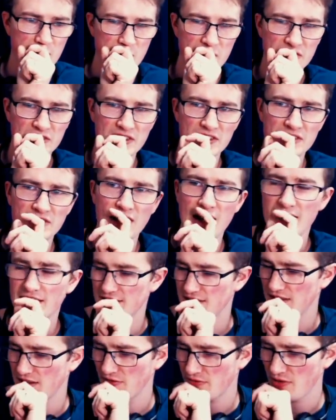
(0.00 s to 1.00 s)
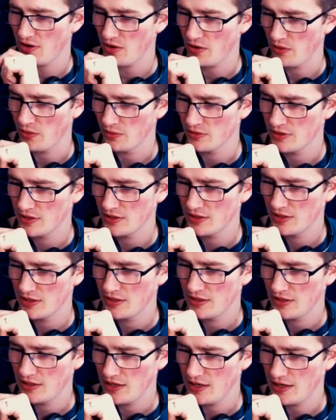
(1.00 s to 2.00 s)
There's this artist that I follow,
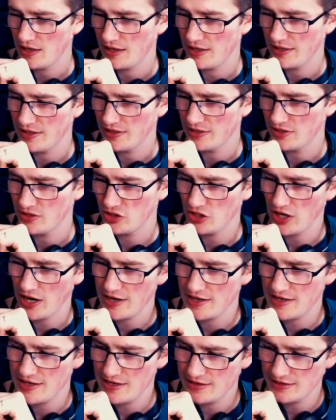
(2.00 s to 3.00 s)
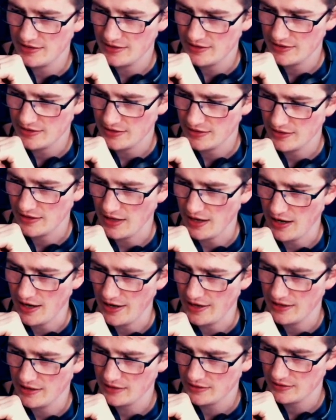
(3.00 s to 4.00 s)
Chinese
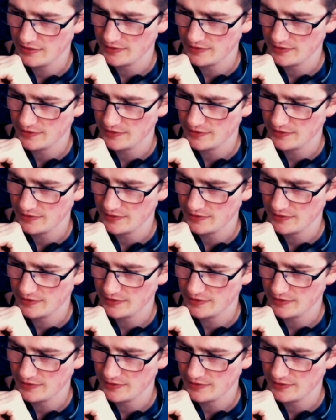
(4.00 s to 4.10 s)
guy,